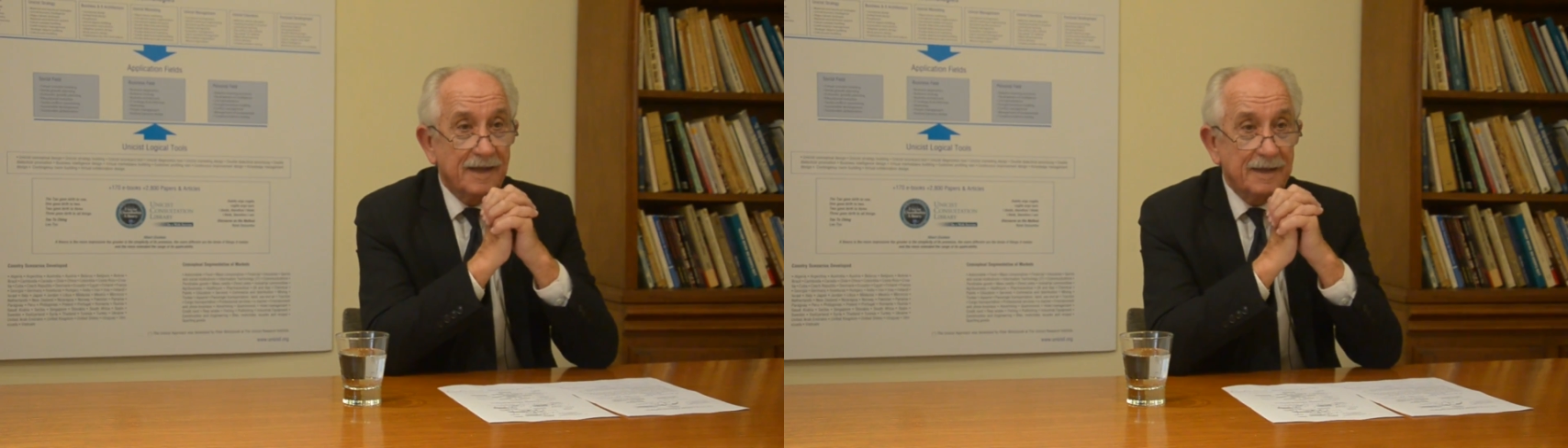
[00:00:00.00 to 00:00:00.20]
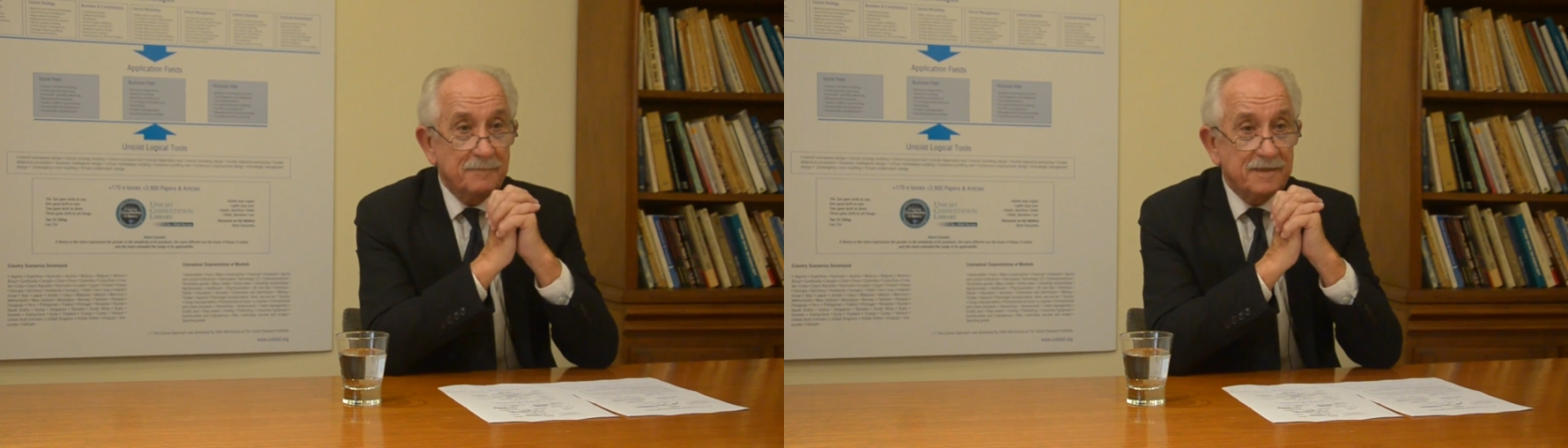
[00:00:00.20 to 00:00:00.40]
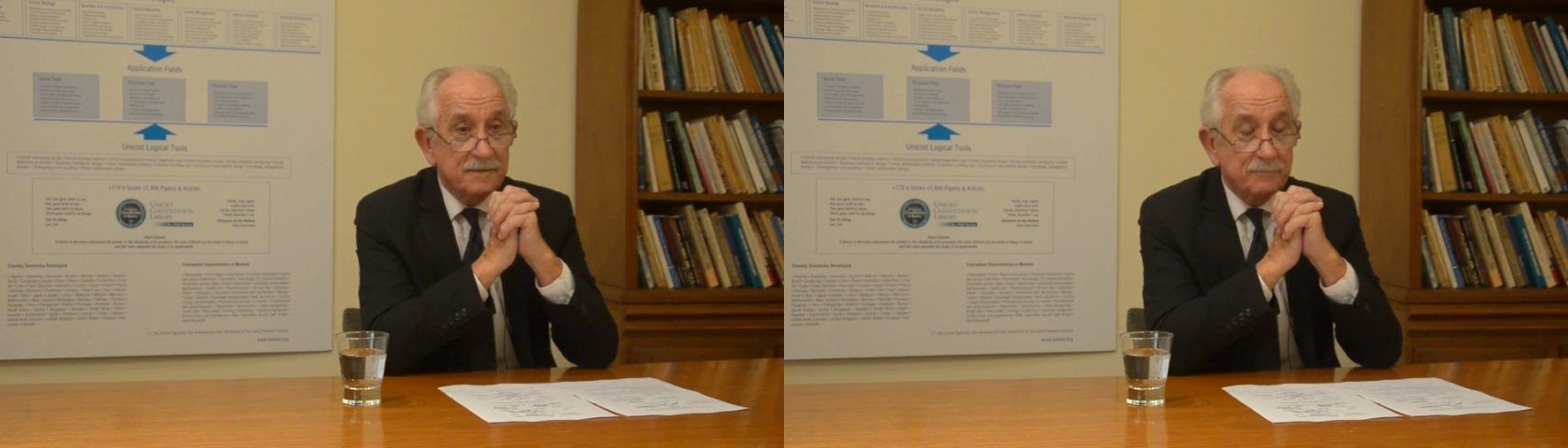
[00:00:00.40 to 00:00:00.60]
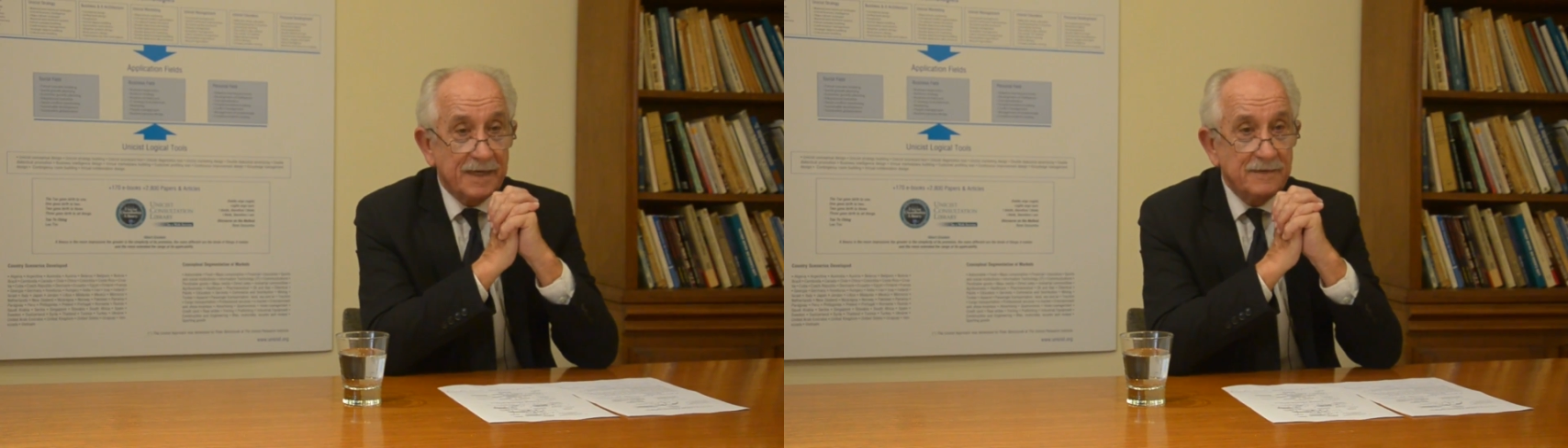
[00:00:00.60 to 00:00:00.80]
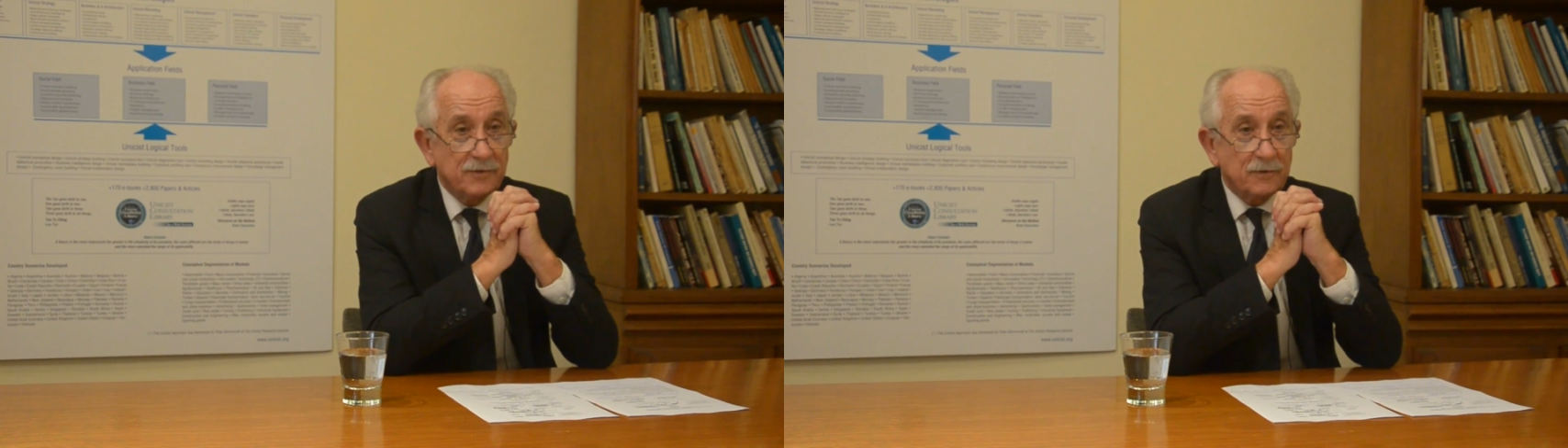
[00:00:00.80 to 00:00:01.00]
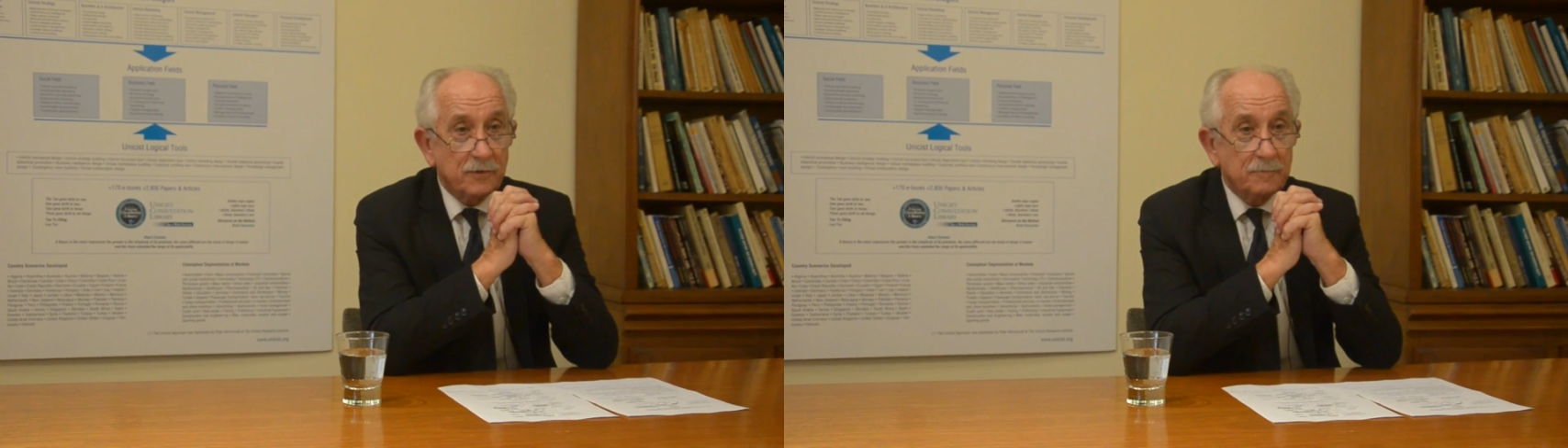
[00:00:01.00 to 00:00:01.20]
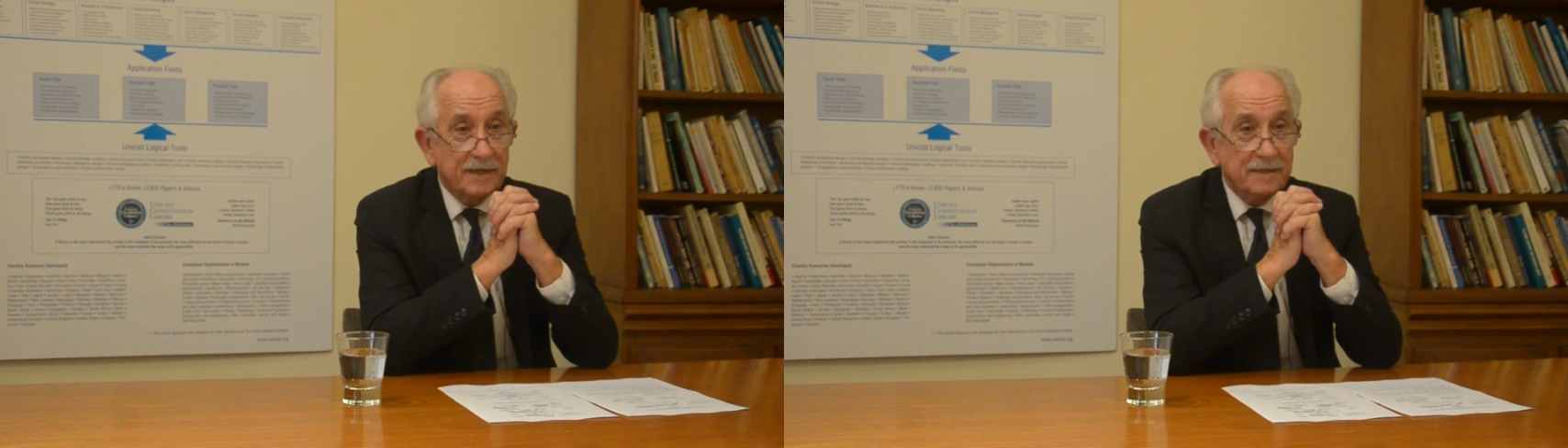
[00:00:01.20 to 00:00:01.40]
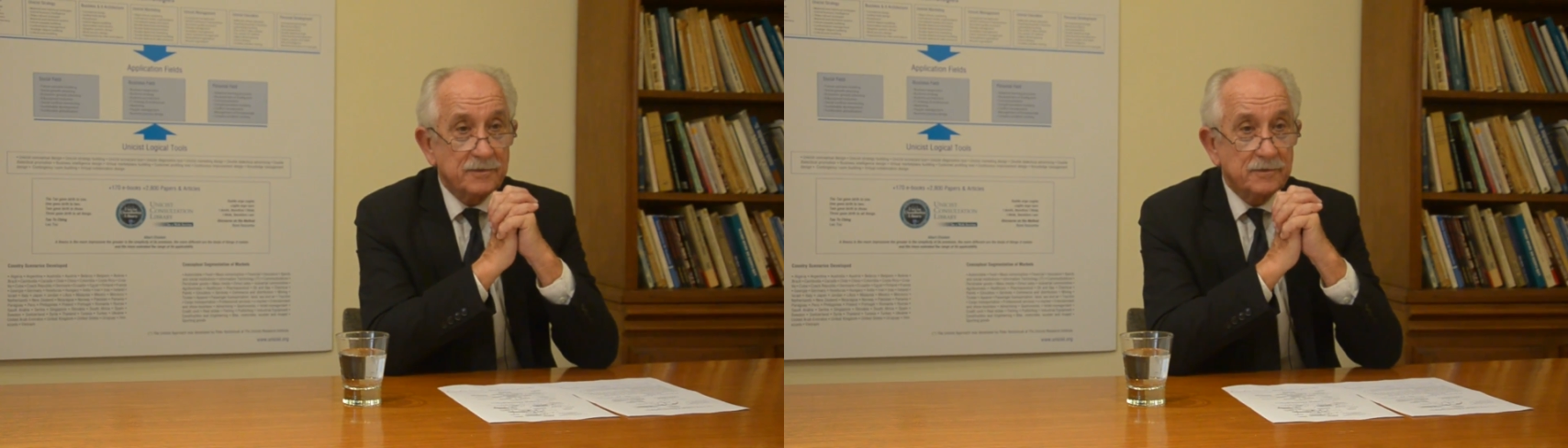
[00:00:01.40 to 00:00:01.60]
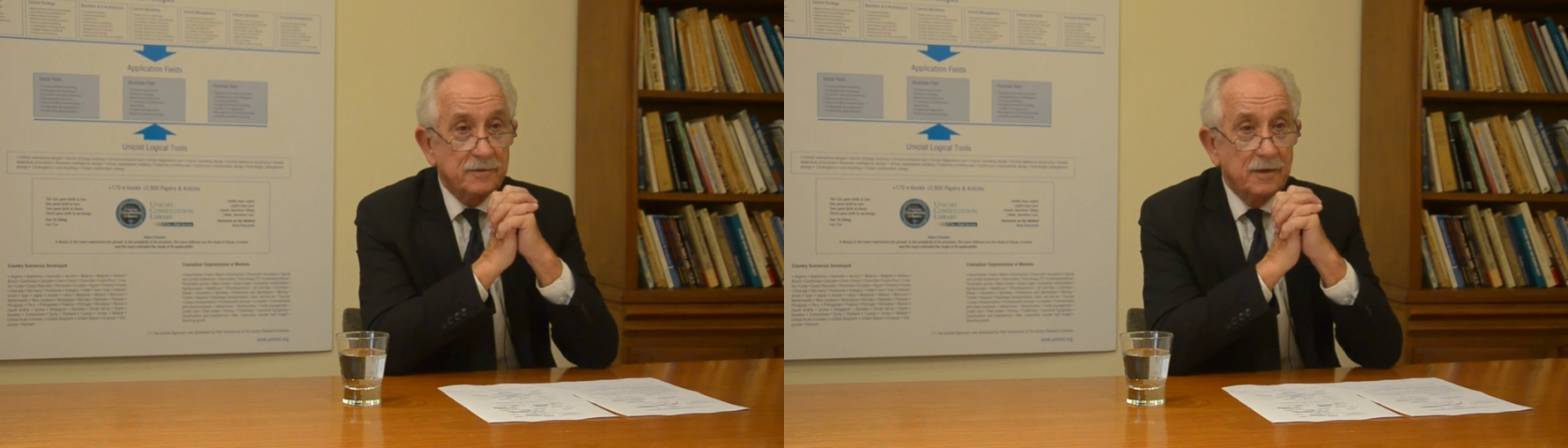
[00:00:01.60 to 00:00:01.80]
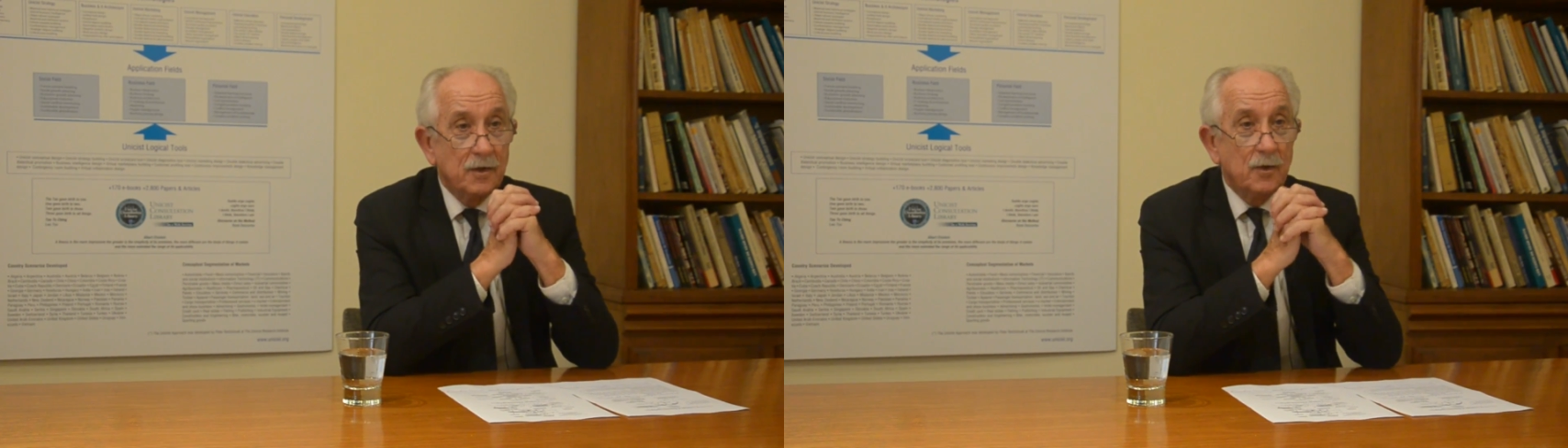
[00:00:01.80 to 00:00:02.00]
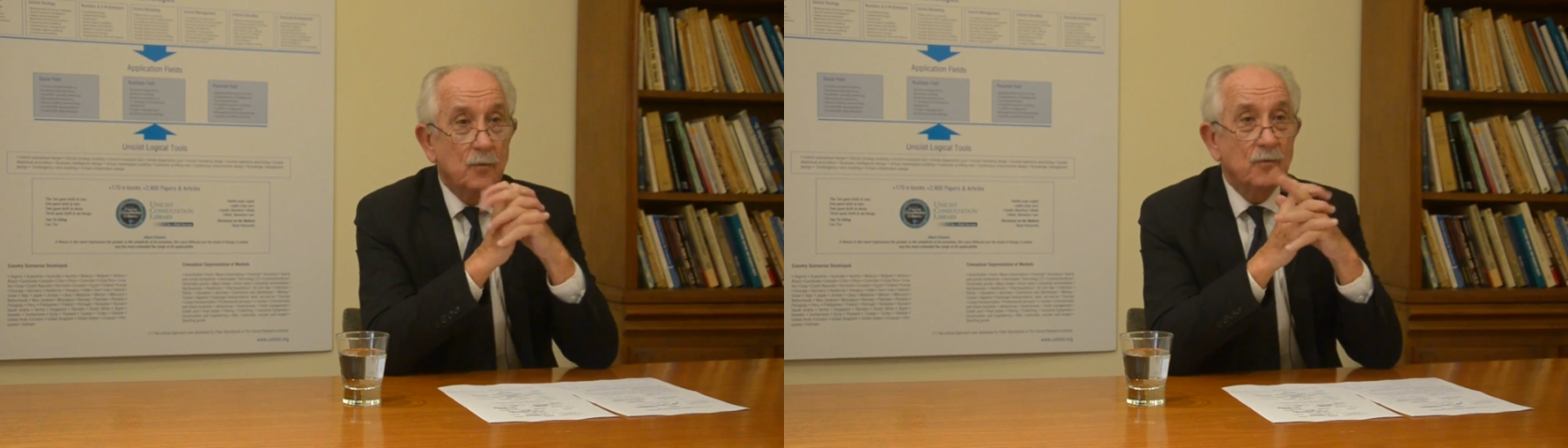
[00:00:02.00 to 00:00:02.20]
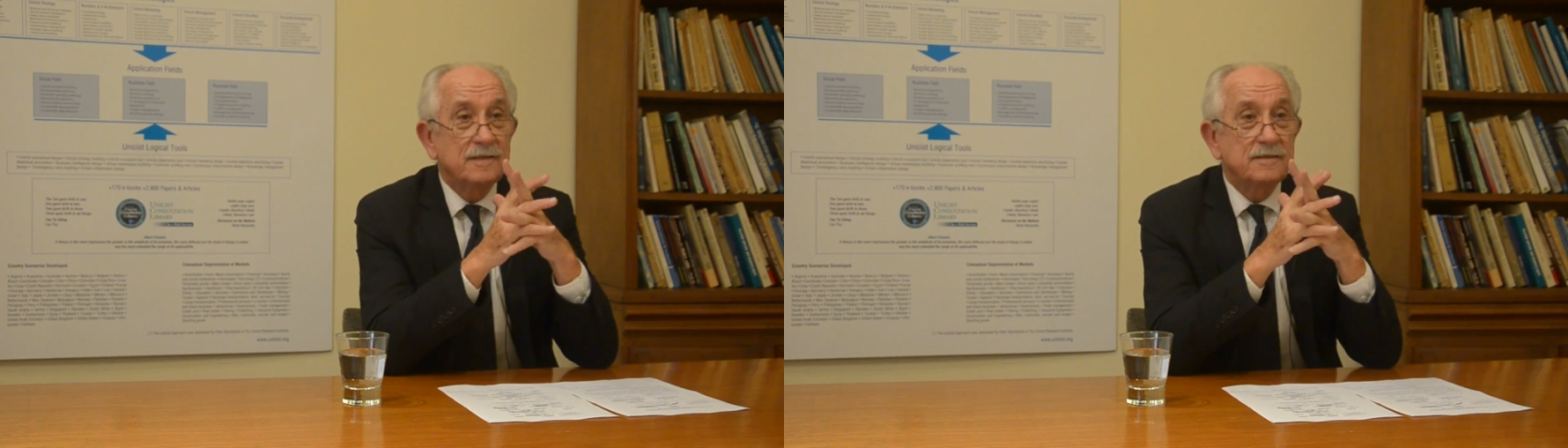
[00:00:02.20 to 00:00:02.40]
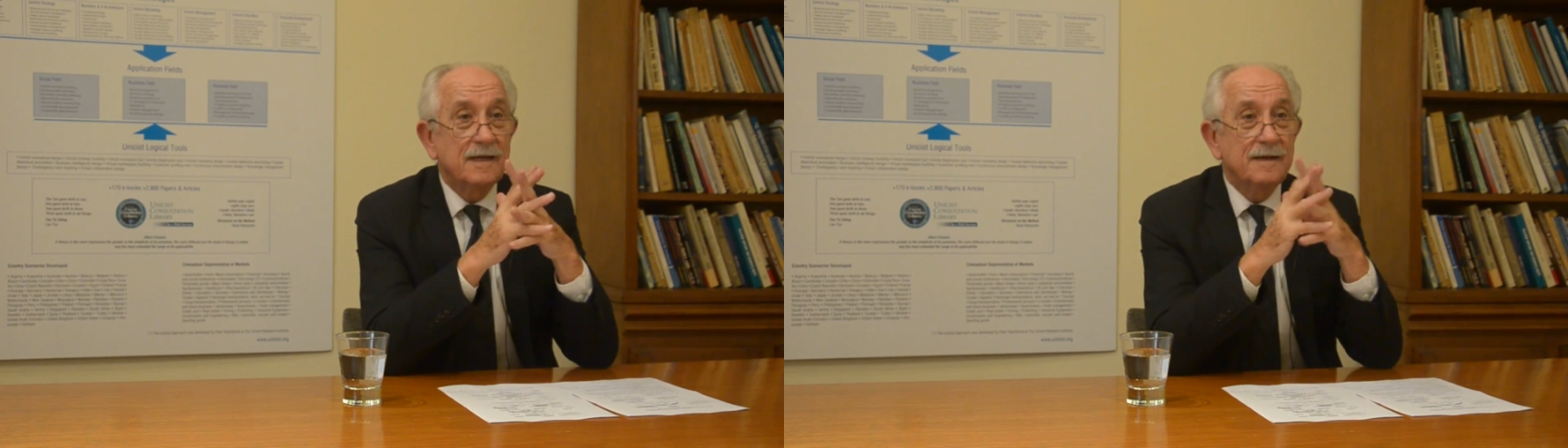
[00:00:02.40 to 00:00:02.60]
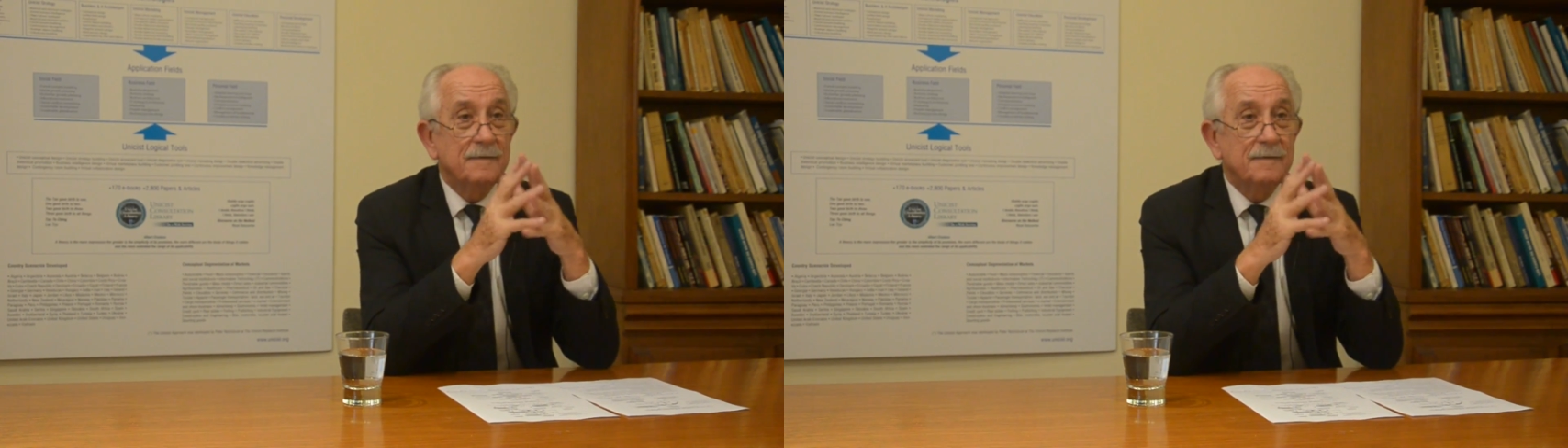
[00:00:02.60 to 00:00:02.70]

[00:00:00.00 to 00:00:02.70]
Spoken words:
empty space occupation, which